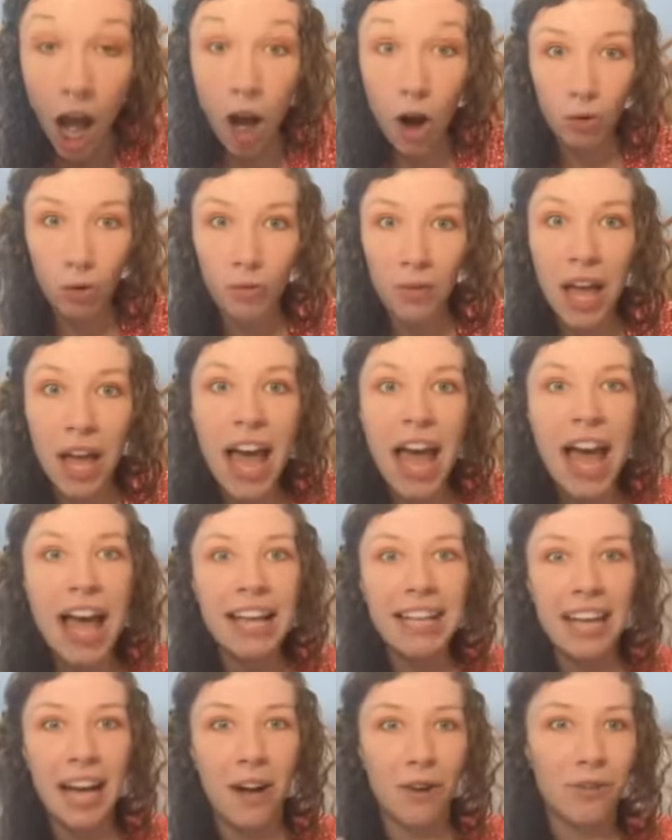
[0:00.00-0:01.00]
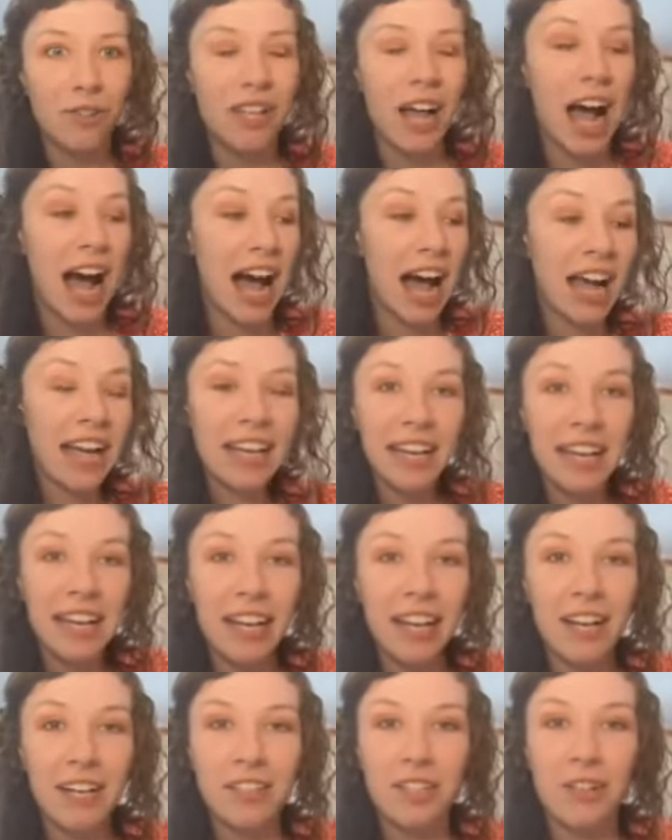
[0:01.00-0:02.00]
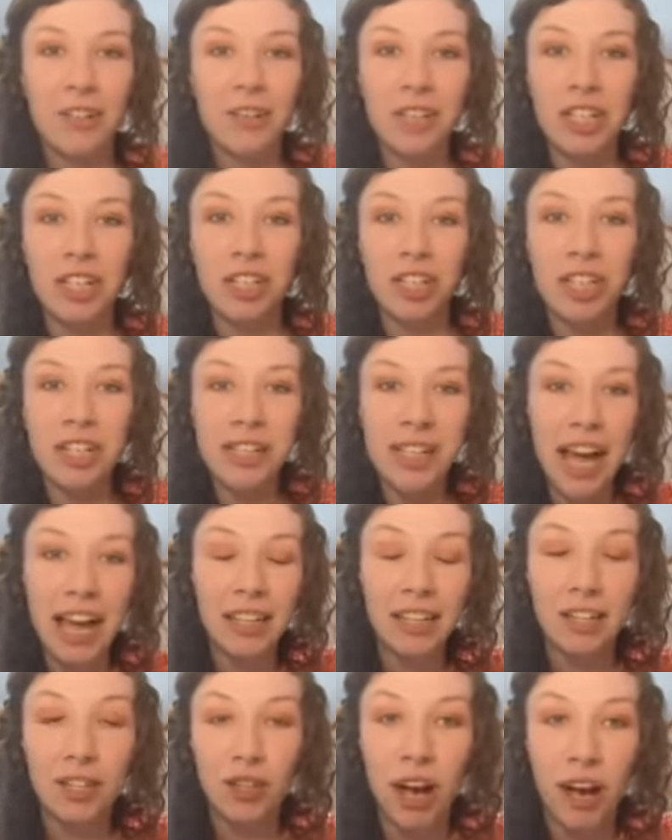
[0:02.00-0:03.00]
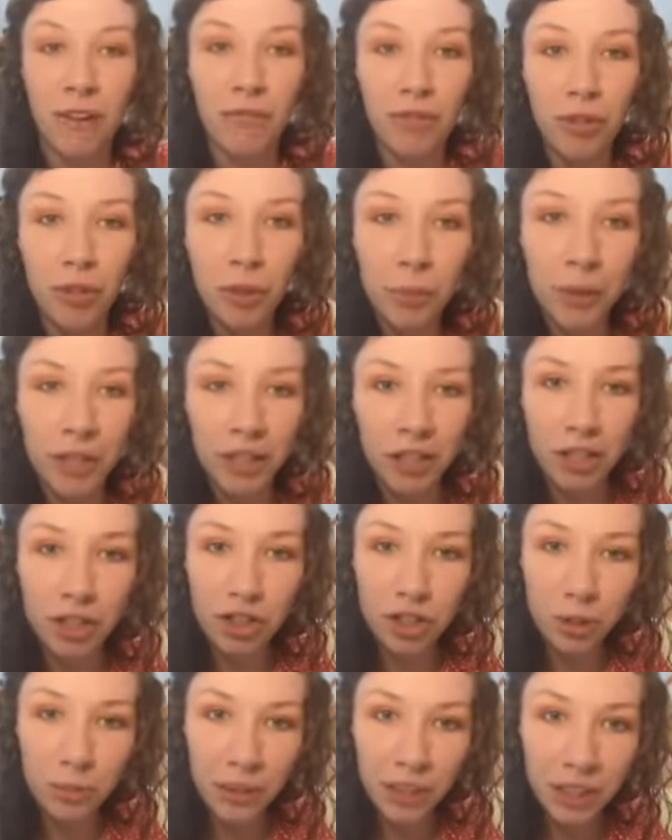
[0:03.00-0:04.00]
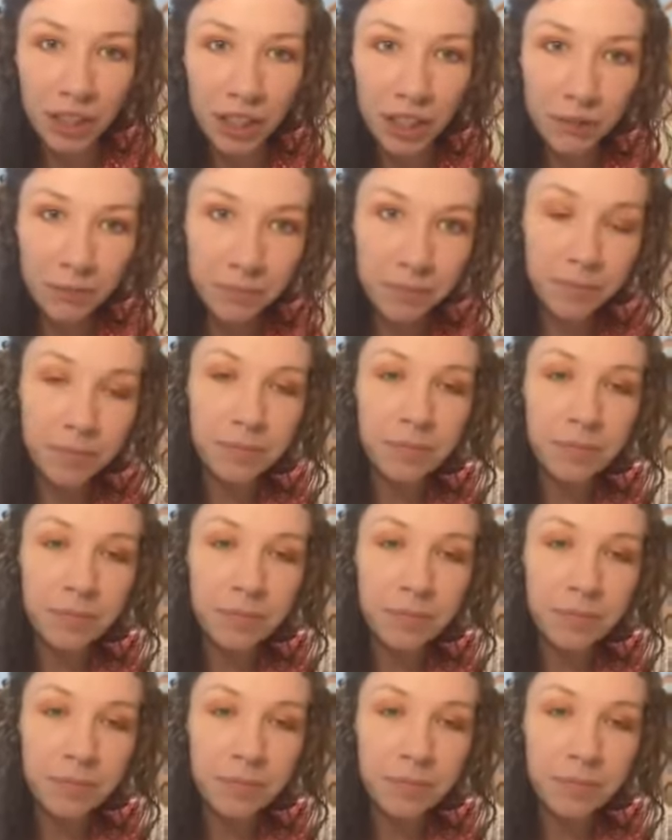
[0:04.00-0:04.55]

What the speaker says: Oh, Kels, I get adult slushies at the drive-through beer distributor.